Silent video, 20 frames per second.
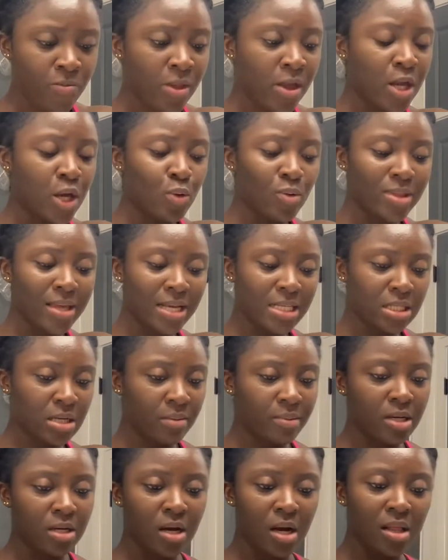You would think it's
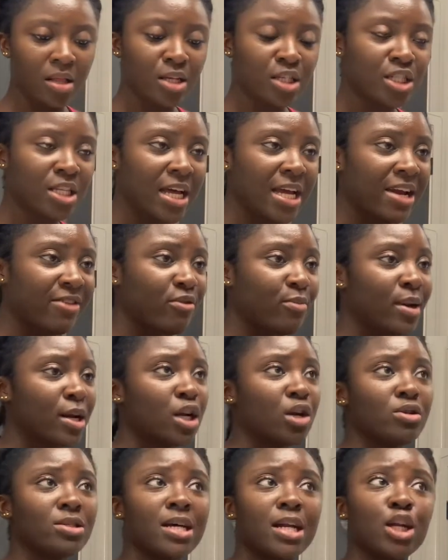common knowledge that everybody
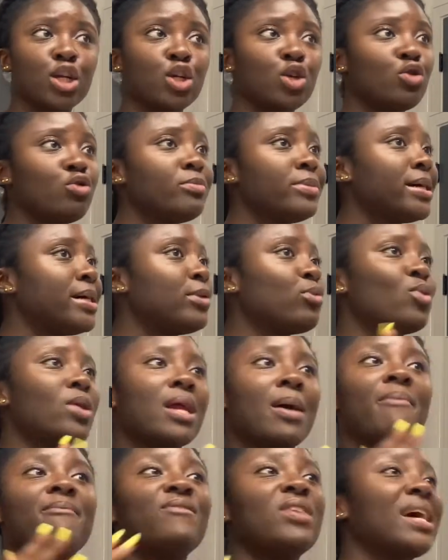knows how to do, but what
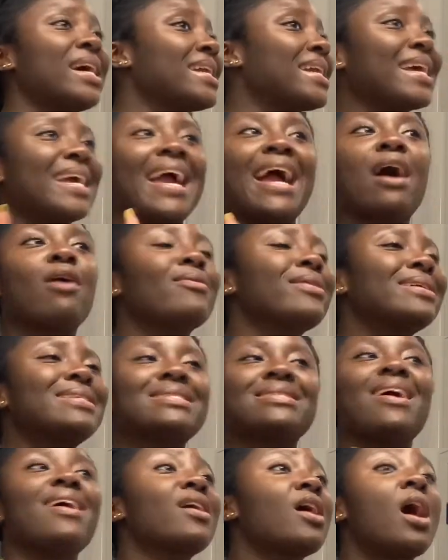I'm finding out is
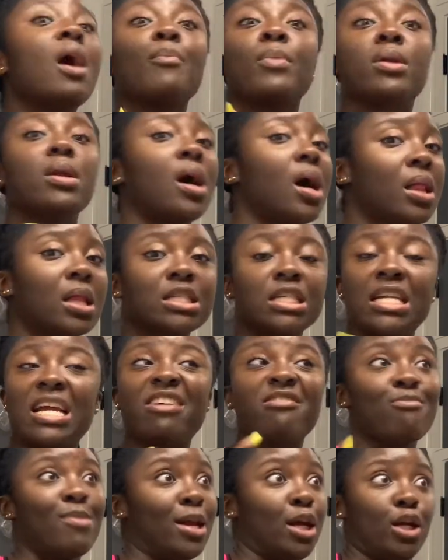not common knowledge and
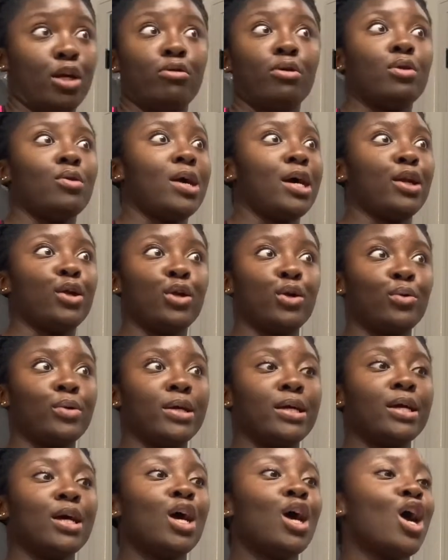everybody don't know how to do
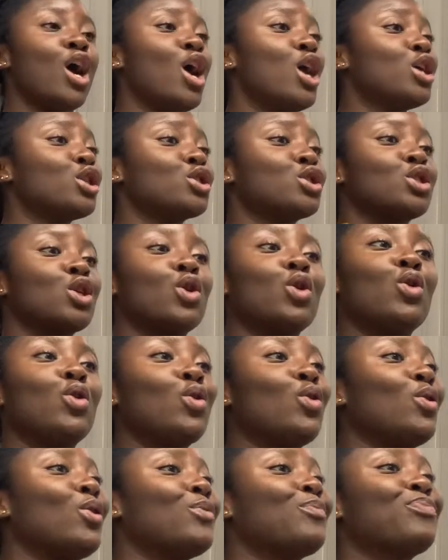it.
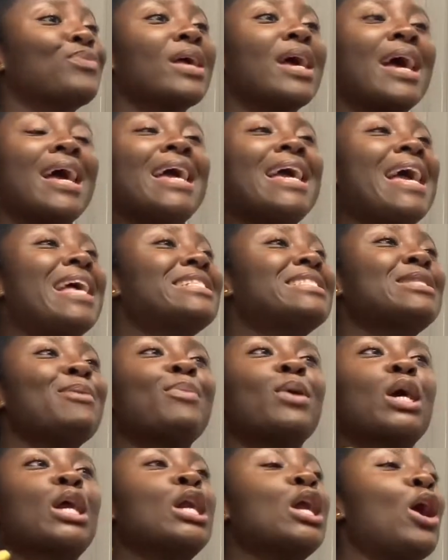So it's the
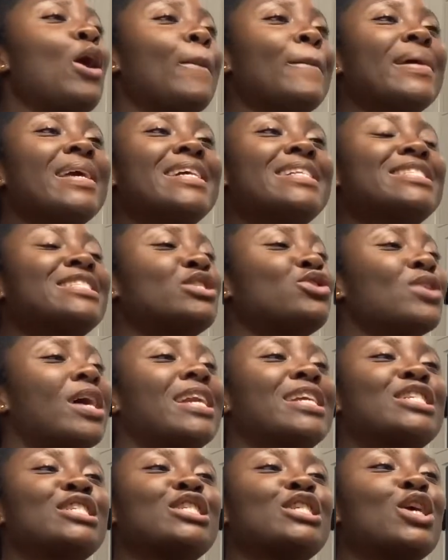burden on me to try
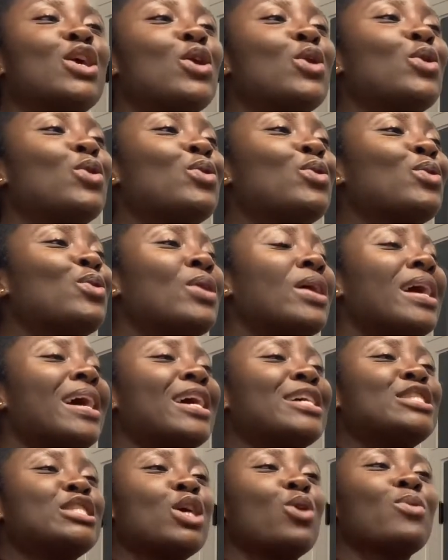to
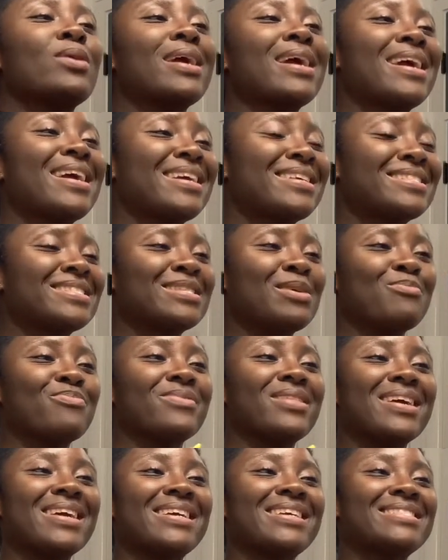showcase some
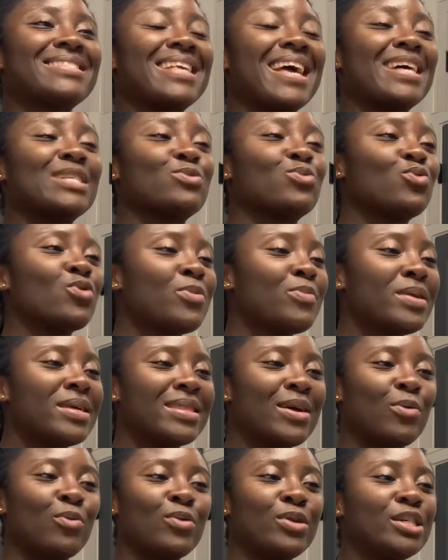things as women
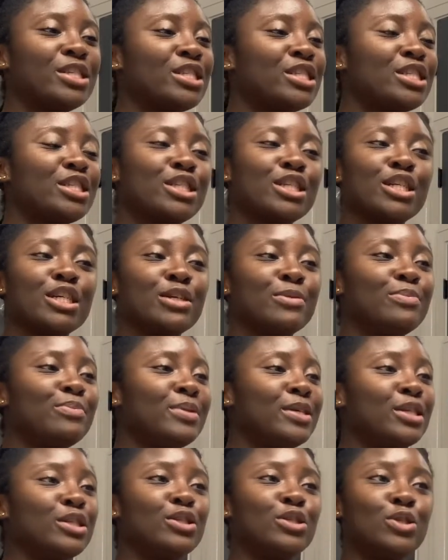that we should
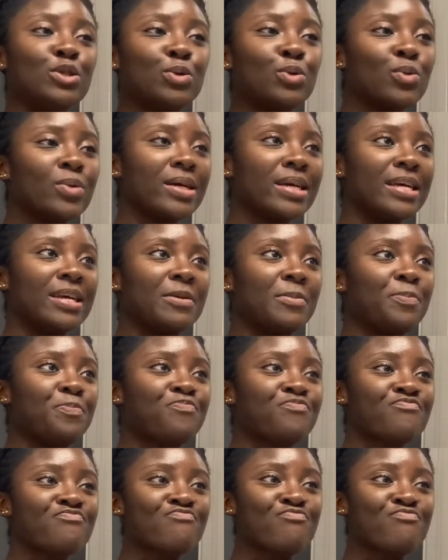be doing.